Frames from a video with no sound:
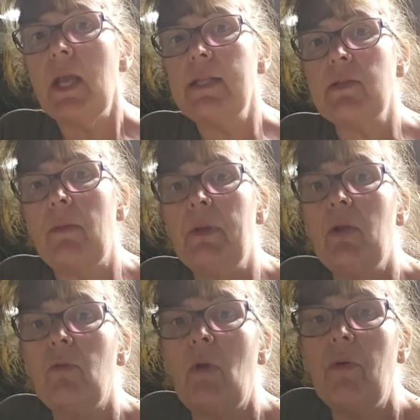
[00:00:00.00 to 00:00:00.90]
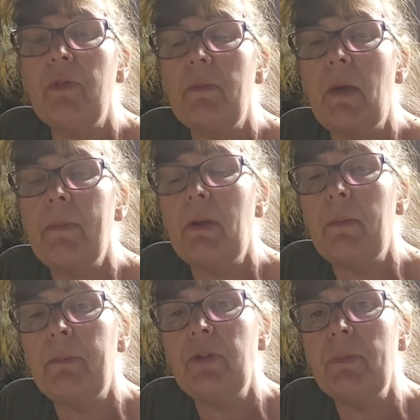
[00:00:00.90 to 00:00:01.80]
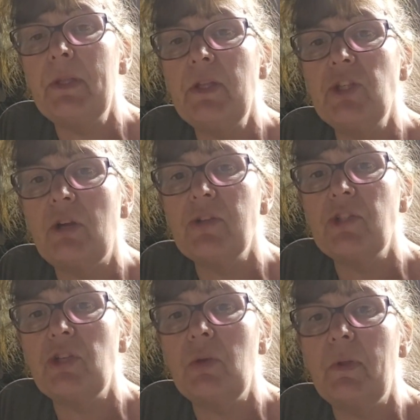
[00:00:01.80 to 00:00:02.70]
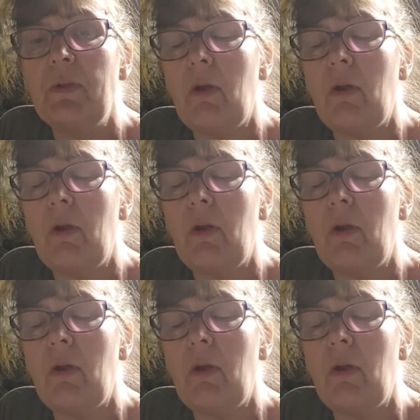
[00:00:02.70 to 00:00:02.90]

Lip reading: and so I'm going to grow them up, and I'm going to put them in the jars and show you what,